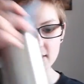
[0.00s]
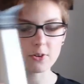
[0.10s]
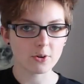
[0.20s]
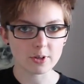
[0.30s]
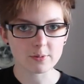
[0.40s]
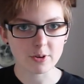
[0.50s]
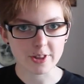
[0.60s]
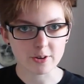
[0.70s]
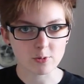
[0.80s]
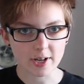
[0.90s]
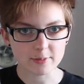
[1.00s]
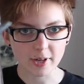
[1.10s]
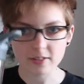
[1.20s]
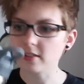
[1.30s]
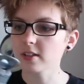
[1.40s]
Don't go anywhere without a water
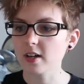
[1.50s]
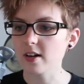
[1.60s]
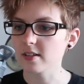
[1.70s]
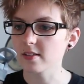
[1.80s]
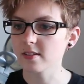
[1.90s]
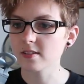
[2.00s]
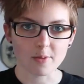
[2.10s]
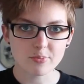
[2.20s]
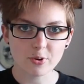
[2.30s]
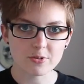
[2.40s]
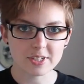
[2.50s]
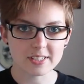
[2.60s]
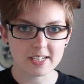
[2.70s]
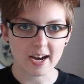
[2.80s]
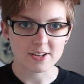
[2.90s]
bottle, because I'm prone to
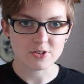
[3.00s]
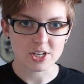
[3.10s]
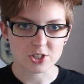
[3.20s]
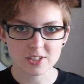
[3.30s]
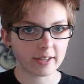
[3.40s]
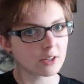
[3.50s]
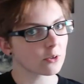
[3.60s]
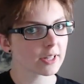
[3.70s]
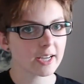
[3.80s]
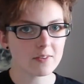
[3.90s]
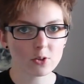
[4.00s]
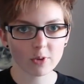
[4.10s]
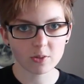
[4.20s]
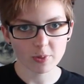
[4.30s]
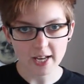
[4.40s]
dehydration, and I don't like having to
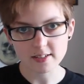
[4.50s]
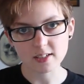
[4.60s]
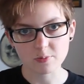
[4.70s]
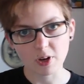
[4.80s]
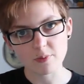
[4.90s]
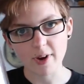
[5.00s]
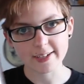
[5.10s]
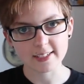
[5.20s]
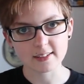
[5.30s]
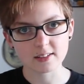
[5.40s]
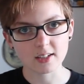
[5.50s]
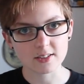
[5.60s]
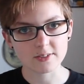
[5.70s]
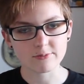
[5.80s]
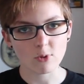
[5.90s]
waste plastic by buying
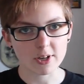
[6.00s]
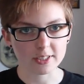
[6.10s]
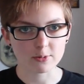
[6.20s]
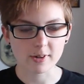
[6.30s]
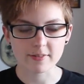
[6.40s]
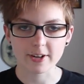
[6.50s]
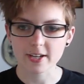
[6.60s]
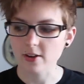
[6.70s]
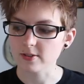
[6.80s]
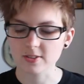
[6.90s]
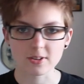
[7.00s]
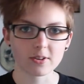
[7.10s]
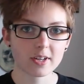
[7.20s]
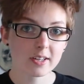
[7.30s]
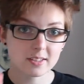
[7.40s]
lots of water wherever I go,
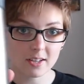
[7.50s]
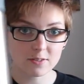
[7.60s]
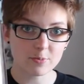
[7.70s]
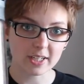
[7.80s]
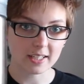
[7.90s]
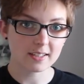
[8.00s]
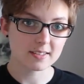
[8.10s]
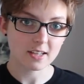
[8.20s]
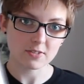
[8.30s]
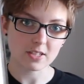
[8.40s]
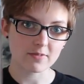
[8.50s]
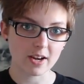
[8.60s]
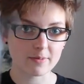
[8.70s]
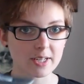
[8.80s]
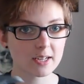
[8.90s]
so saves money, saves the
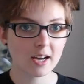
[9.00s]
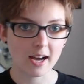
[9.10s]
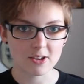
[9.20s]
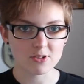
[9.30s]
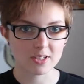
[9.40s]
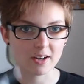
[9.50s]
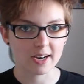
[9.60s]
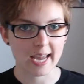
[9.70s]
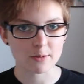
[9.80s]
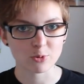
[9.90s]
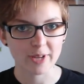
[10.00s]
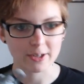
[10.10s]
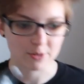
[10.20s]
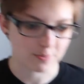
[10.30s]
environment. I always carry a Camelback